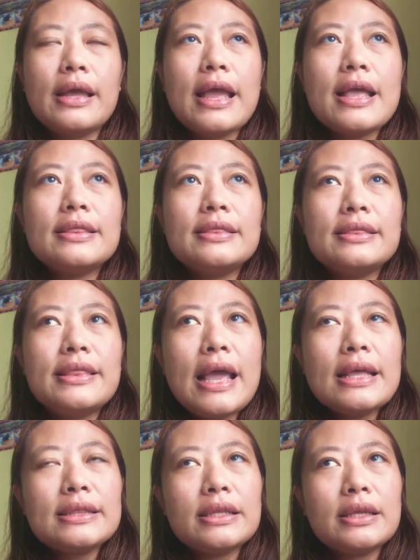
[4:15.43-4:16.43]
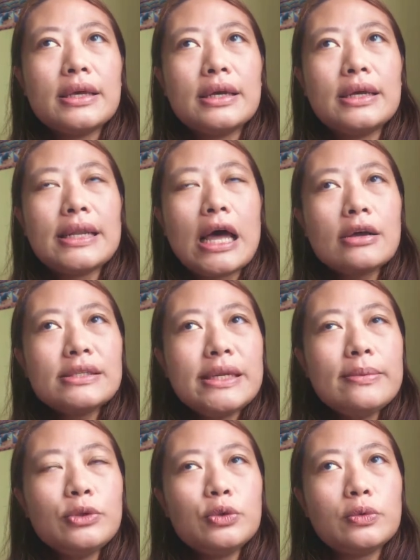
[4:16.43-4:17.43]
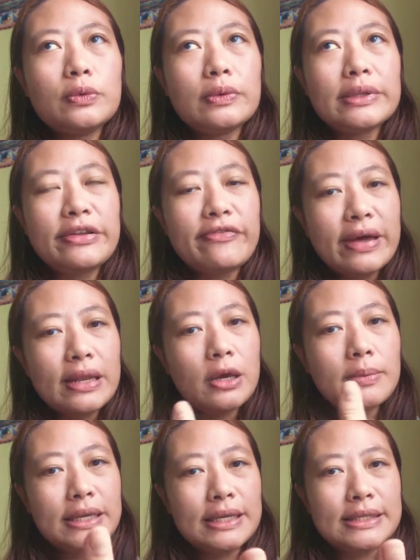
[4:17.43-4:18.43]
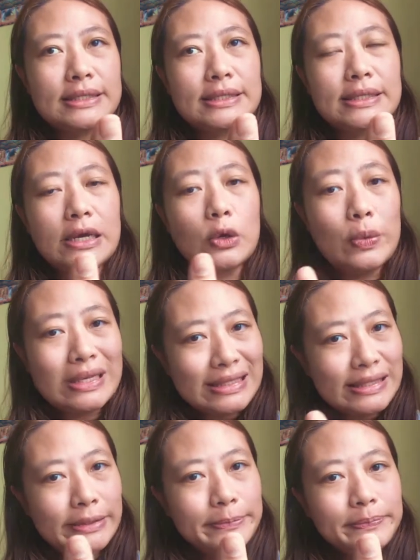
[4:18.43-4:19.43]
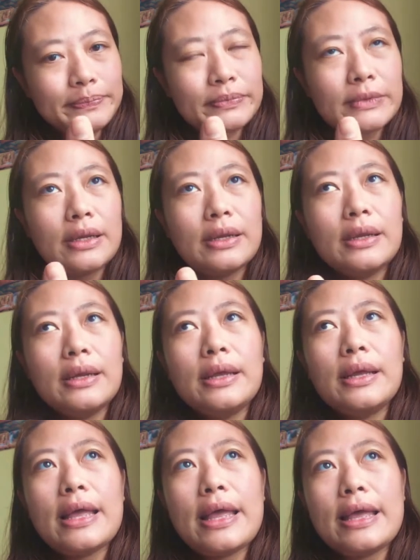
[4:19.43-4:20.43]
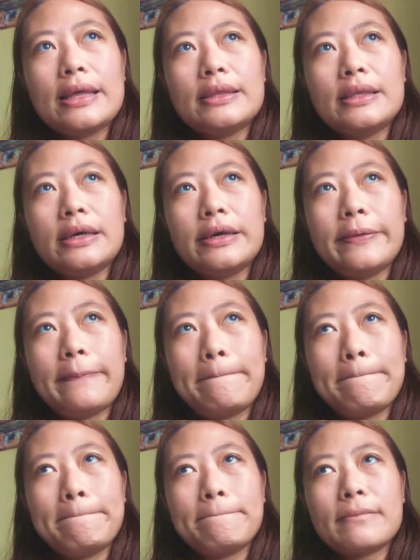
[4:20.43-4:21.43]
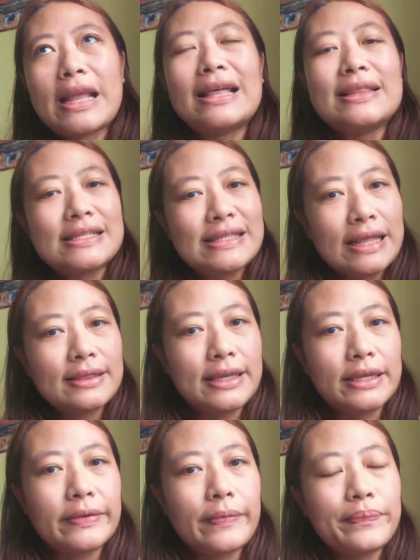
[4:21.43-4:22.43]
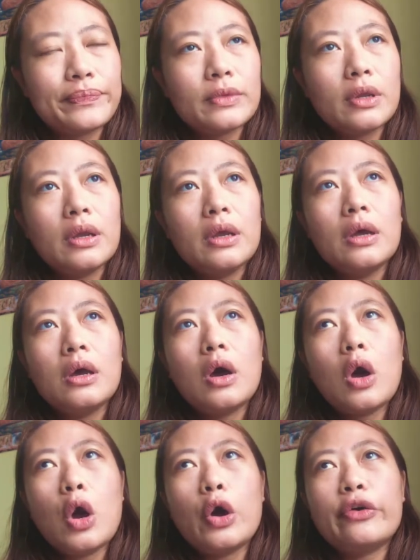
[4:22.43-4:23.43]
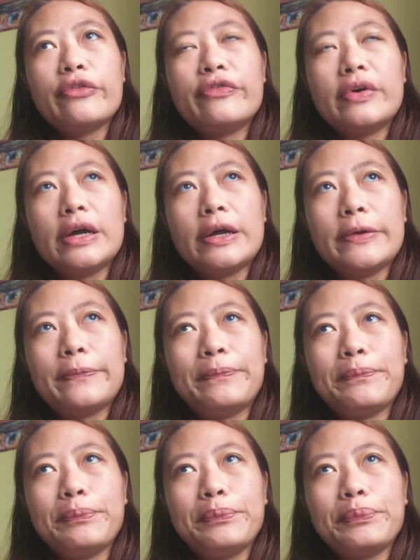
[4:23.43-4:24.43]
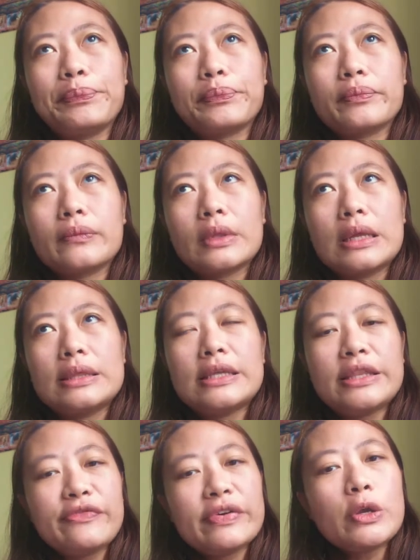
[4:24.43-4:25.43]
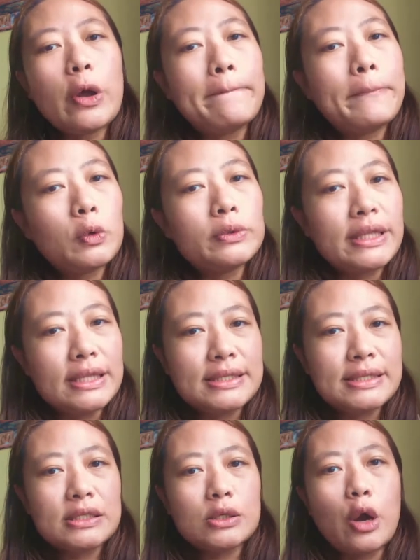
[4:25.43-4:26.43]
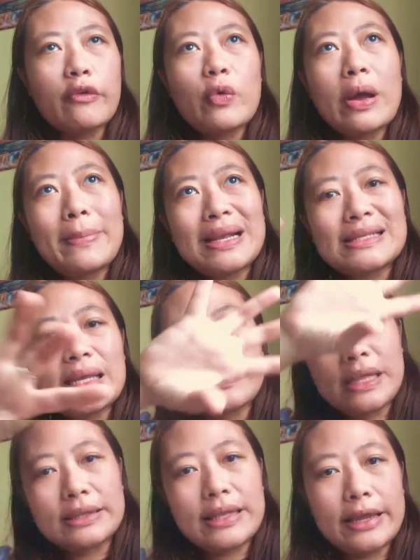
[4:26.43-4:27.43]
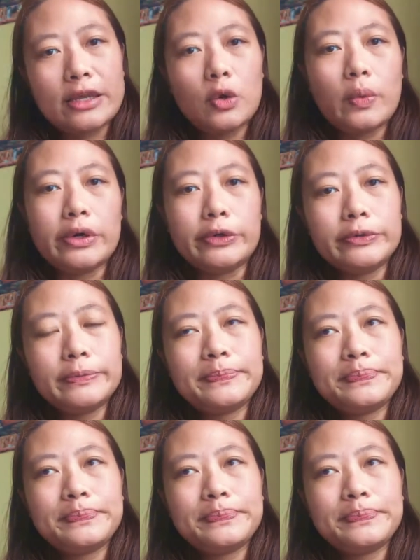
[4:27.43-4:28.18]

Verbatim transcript: And that allows him to develop his uh, wisdom and um, understanding of um, the different components of what makes up the entire world.